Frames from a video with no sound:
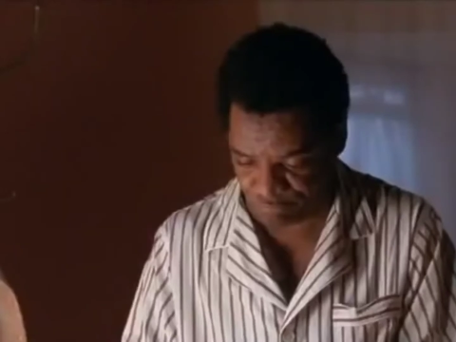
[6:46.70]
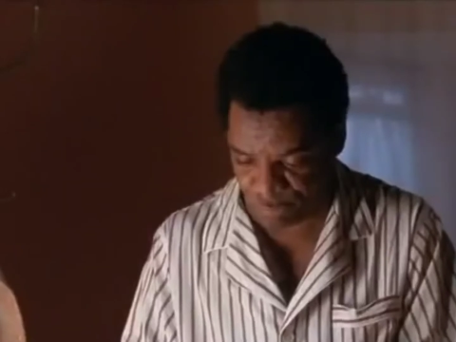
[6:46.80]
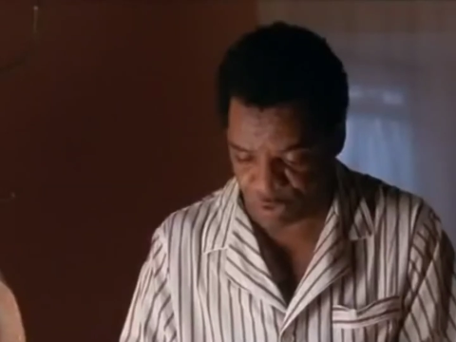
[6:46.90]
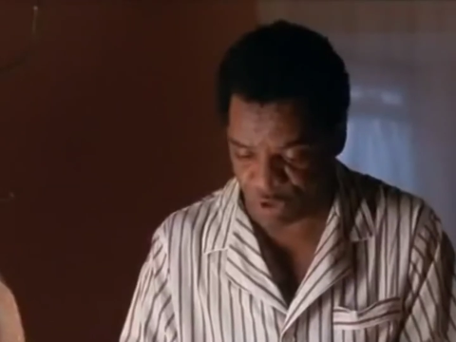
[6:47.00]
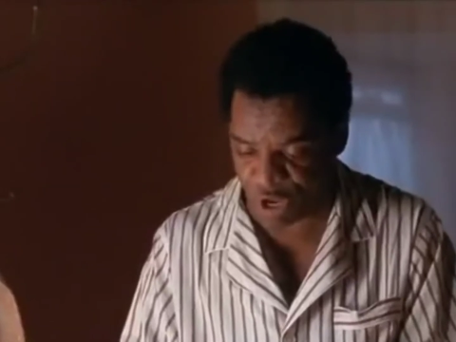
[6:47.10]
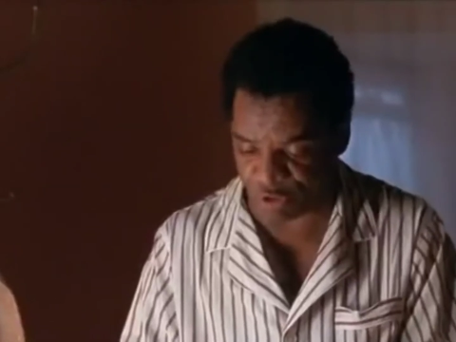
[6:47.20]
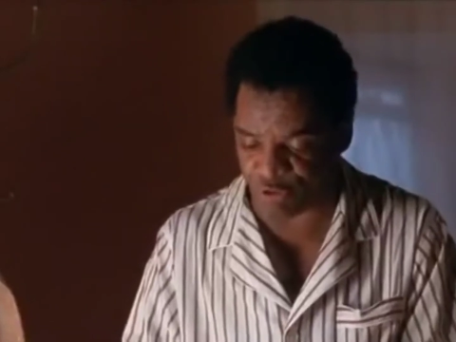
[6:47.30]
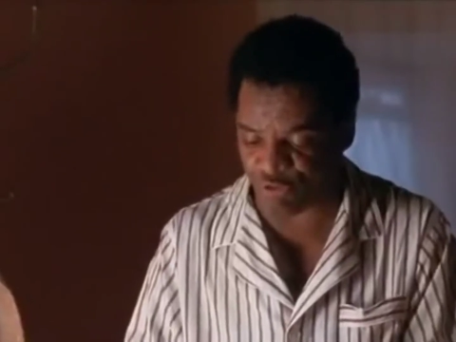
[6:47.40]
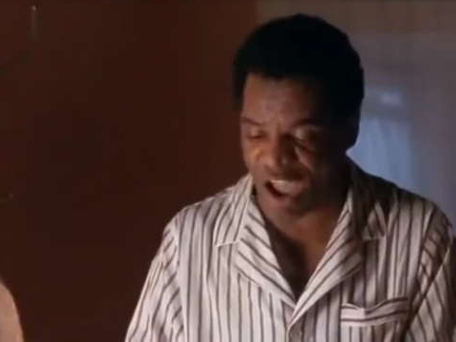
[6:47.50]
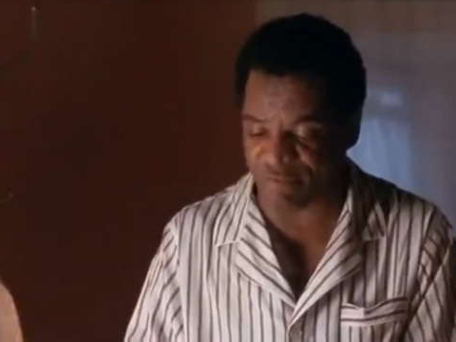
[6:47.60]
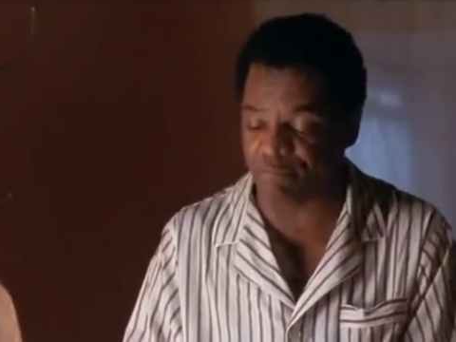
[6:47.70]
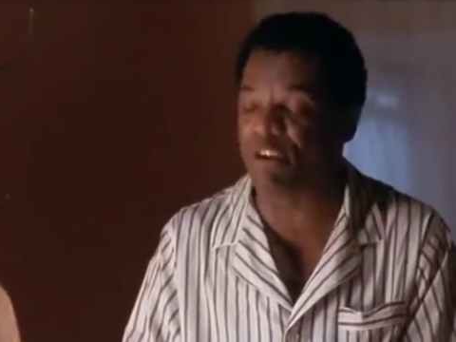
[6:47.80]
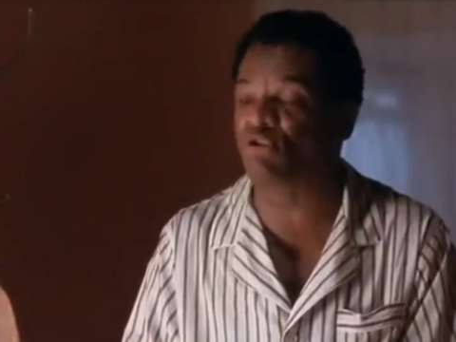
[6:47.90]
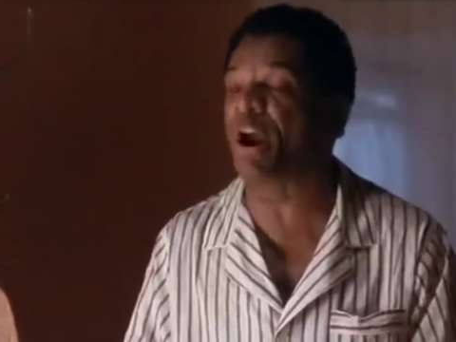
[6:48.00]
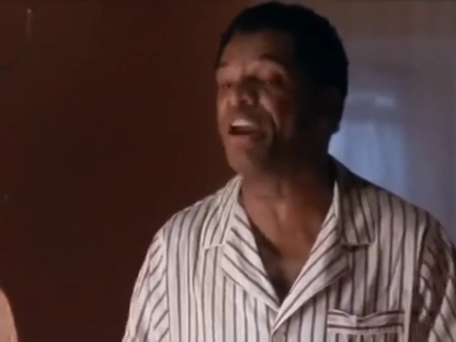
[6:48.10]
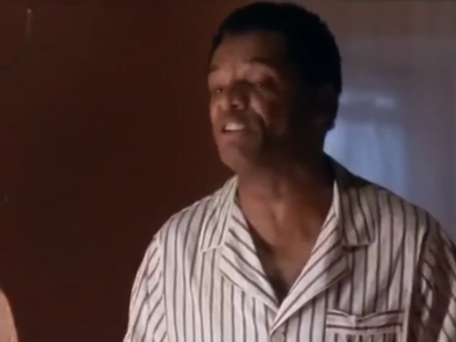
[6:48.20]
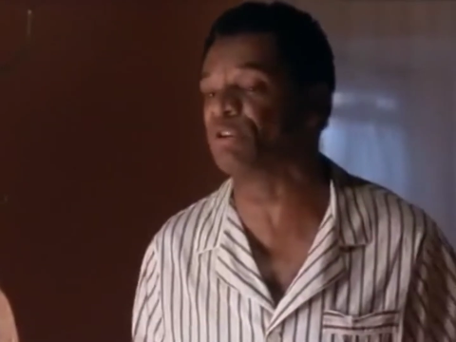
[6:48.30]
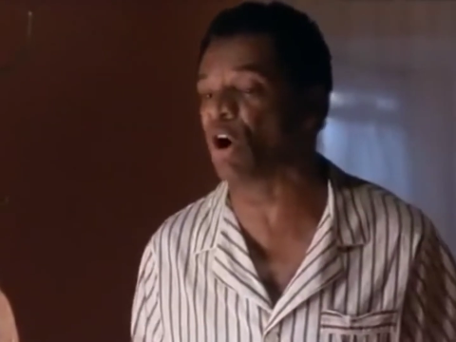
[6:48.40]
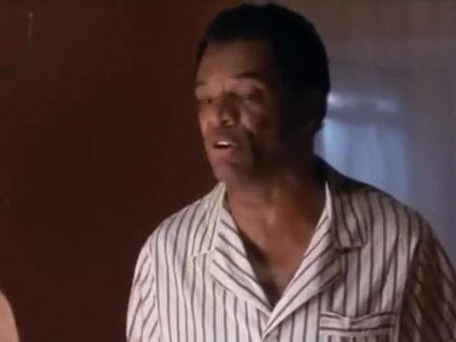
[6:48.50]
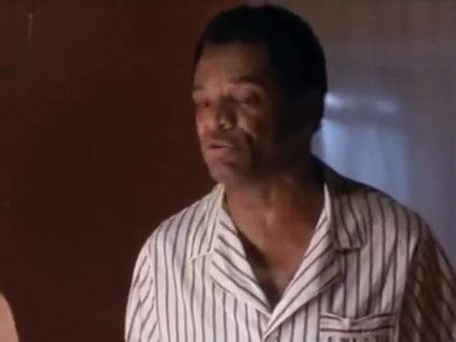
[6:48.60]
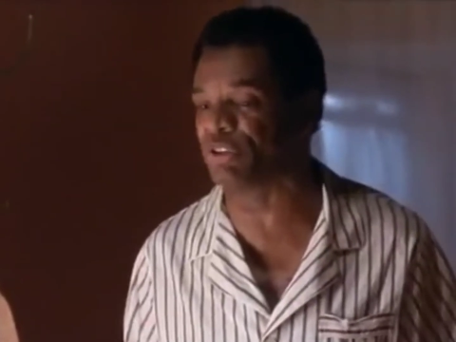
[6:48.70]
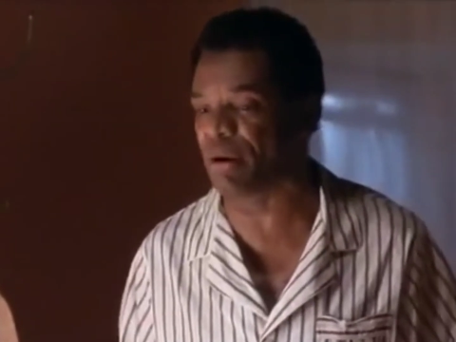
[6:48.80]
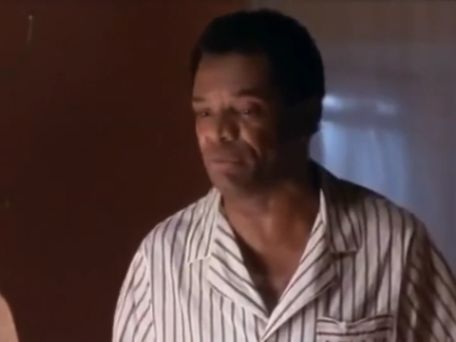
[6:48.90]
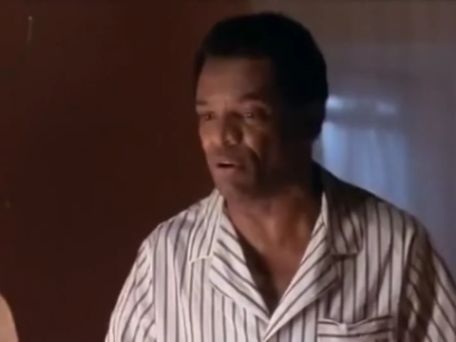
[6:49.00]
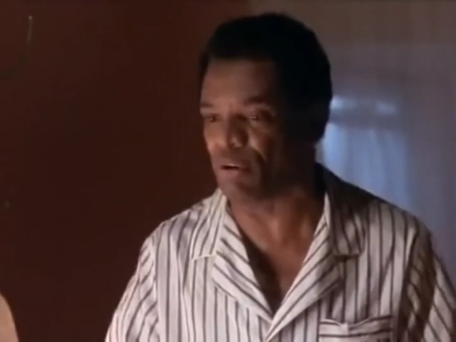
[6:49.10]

These kids are driving me crazy with all this damn noise.